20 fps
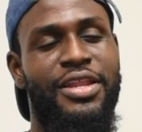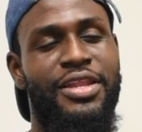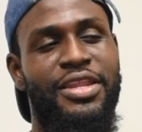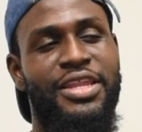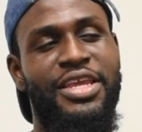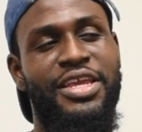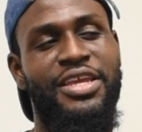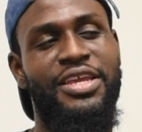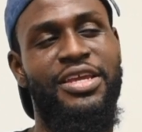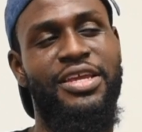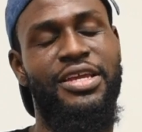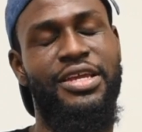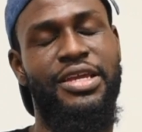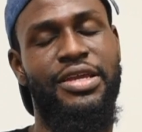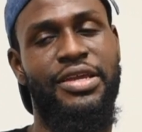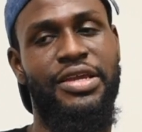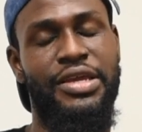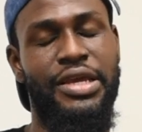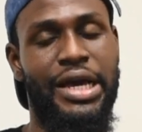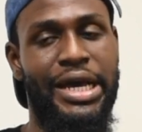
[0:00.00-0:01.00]

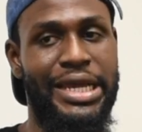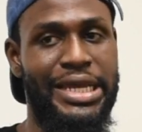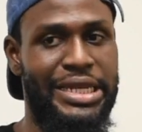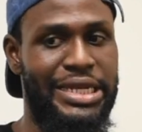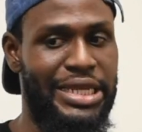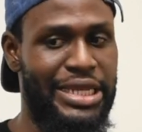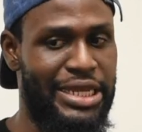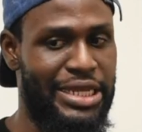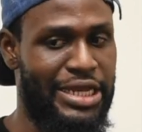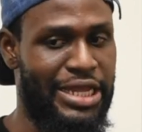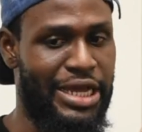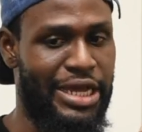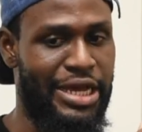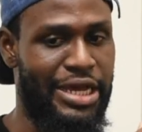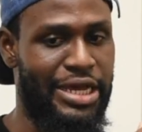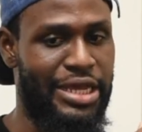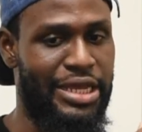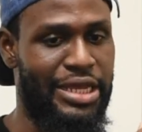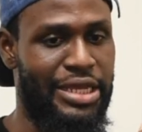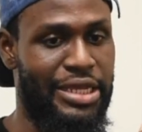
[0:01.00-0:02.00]
the idea that
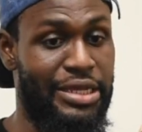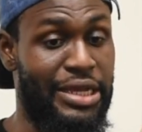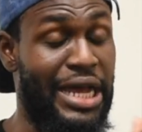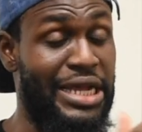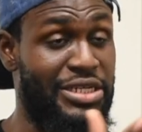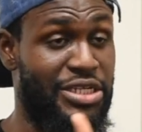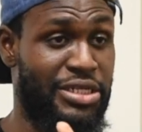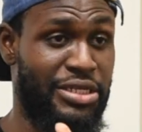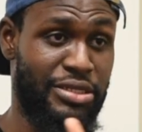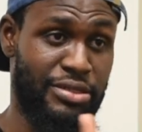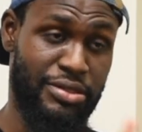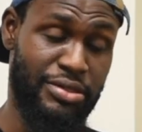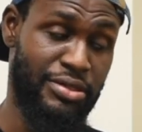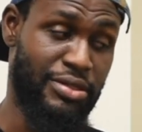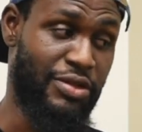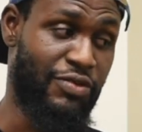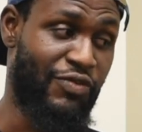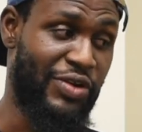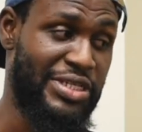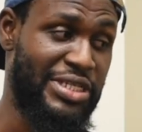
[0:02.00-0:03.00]
the
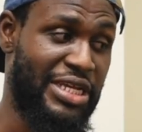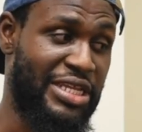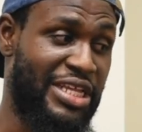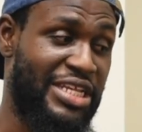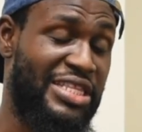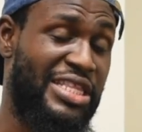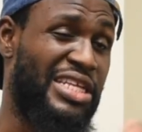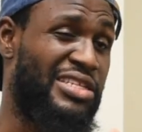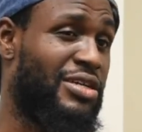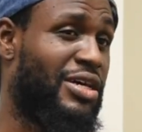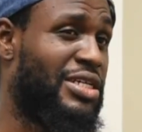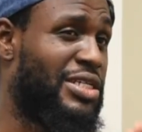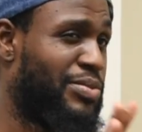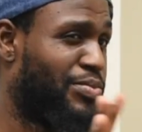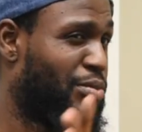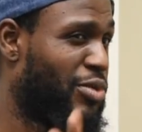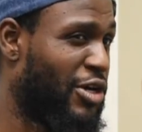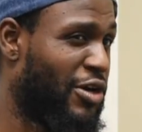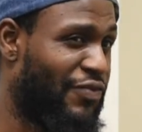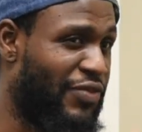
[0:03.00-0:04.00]
reason I think TikTok is
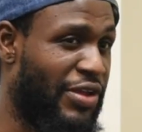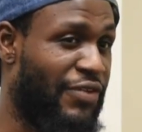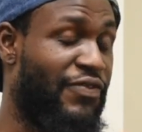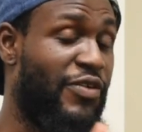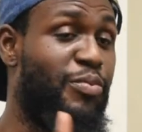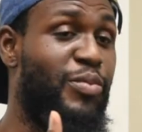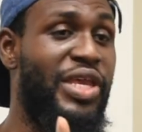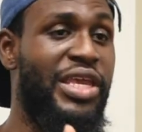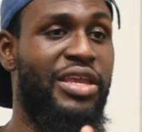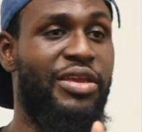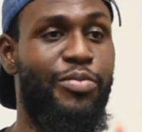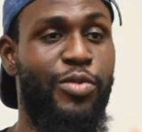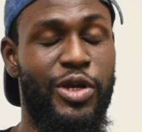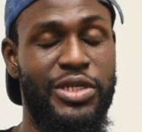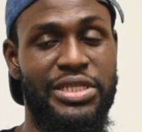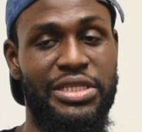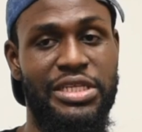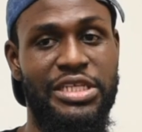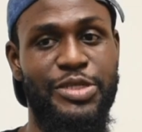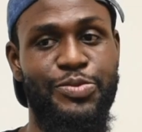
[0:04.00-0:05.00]
perfect for me
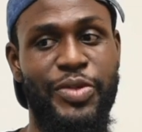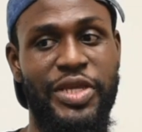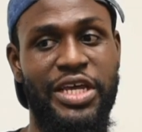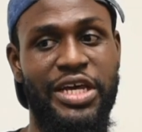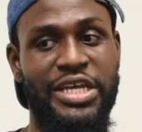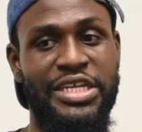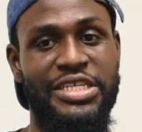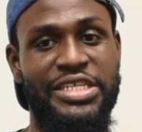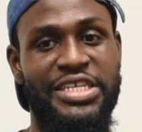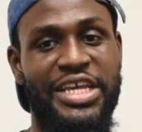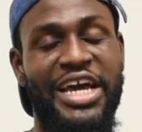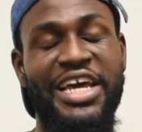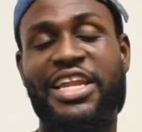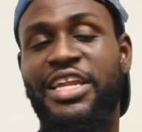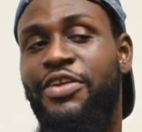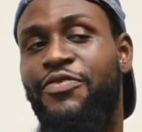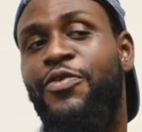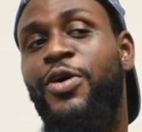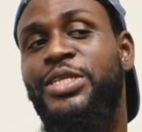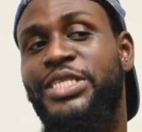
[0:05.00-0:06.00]
personally is because I like
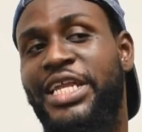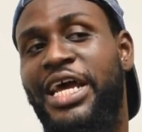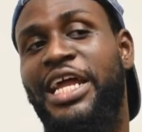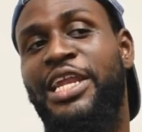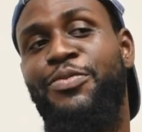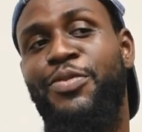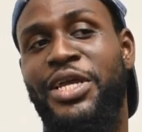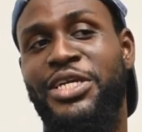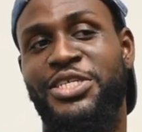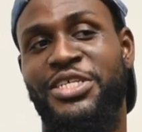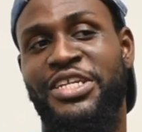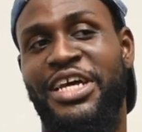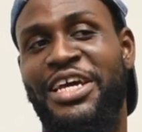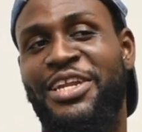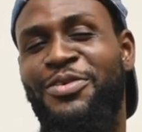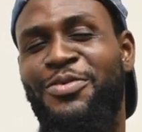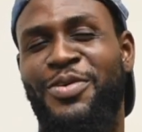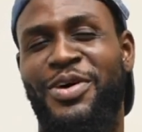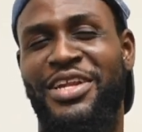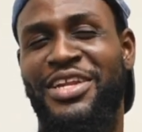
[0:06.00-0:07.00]
to focus on the animation. I
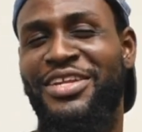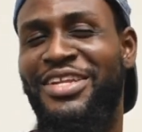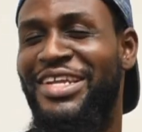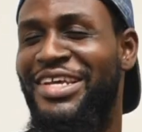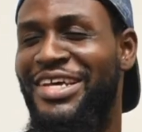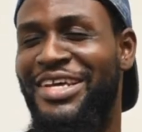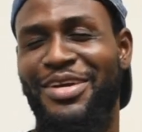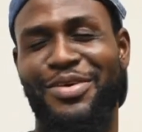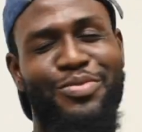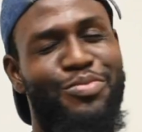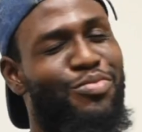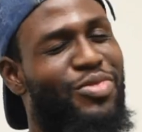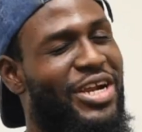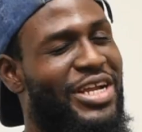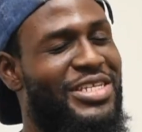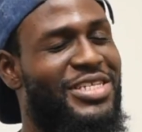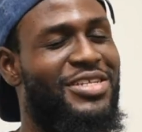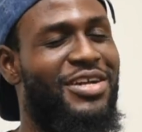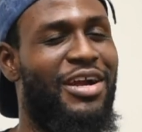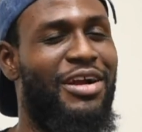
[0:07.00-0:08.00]
don't want
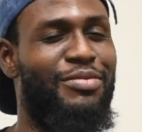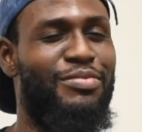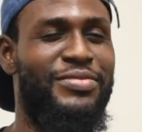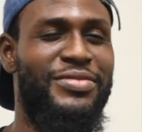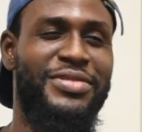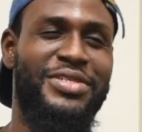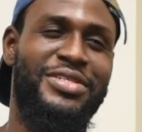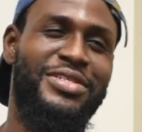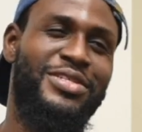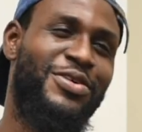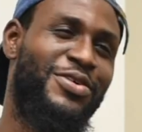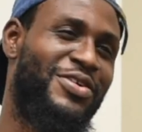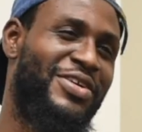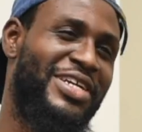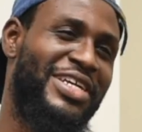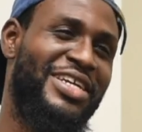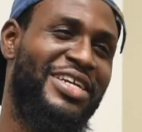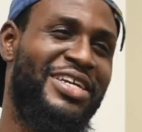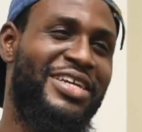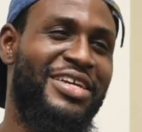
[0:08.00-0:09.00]
brainstorm
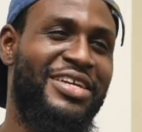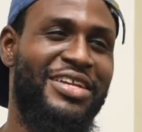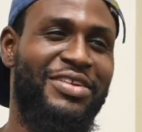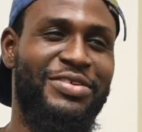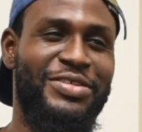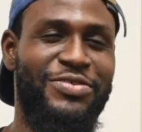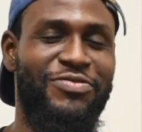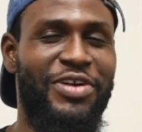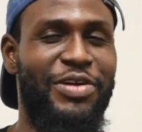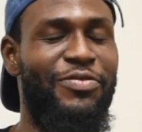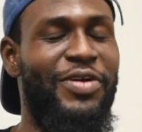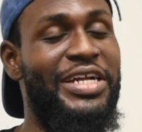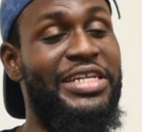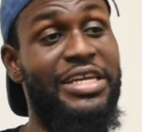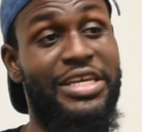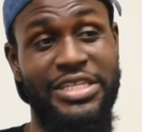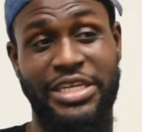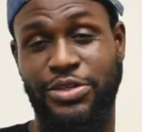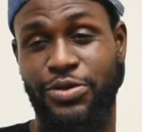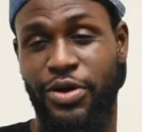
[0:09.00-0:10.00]
story and script writing,
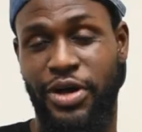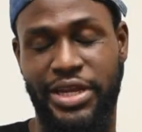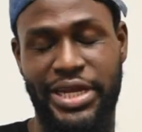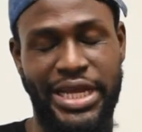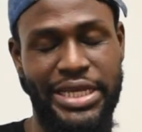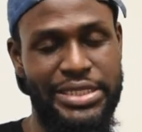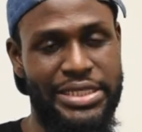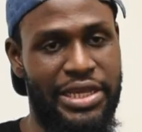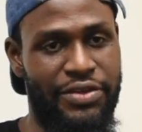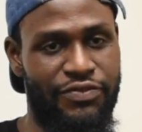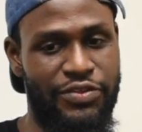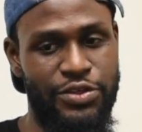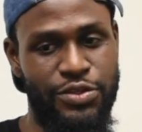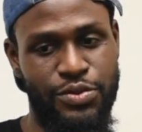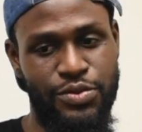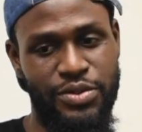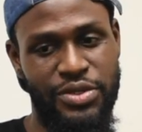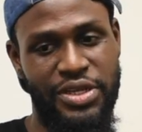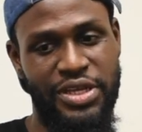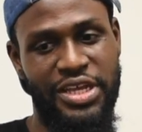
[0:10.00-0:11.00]
because I do all that stuff
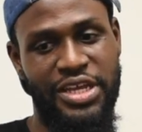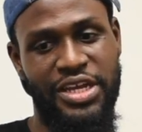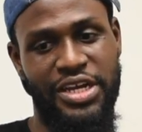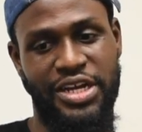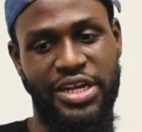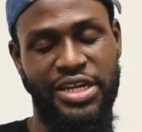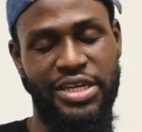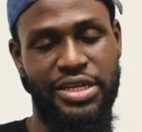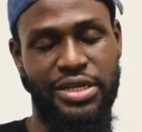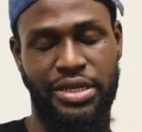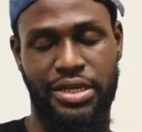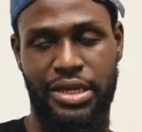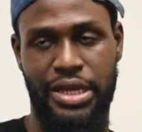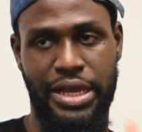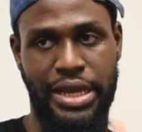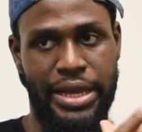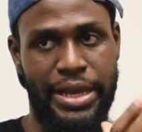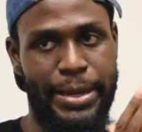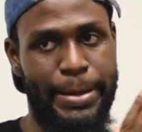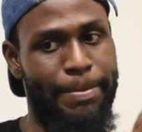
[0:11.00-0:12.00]
too. Alright?
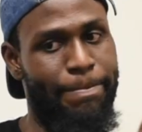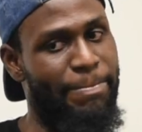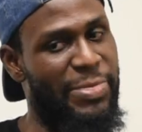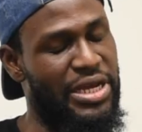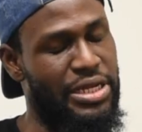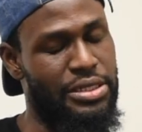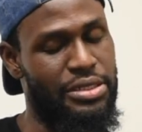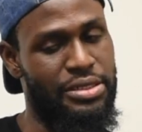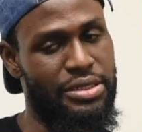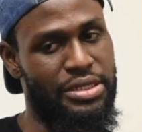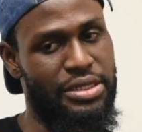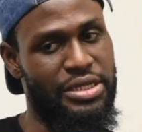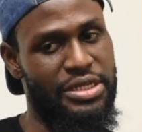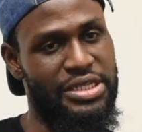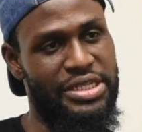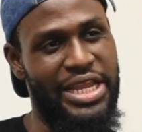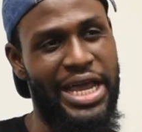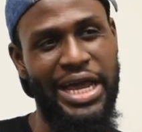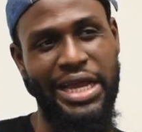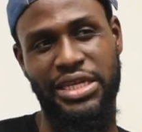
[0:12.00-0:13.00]
But
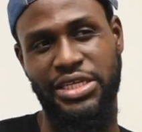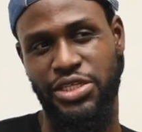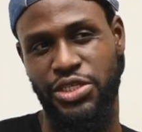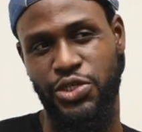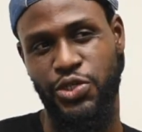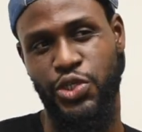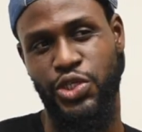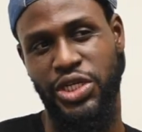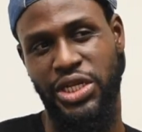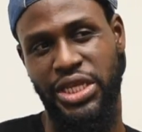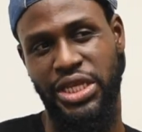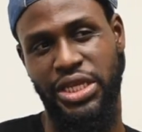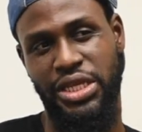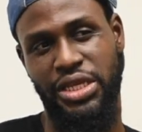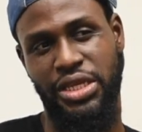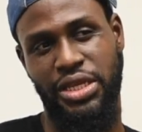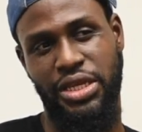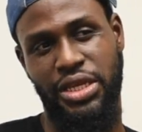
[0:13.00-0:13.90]
that is usually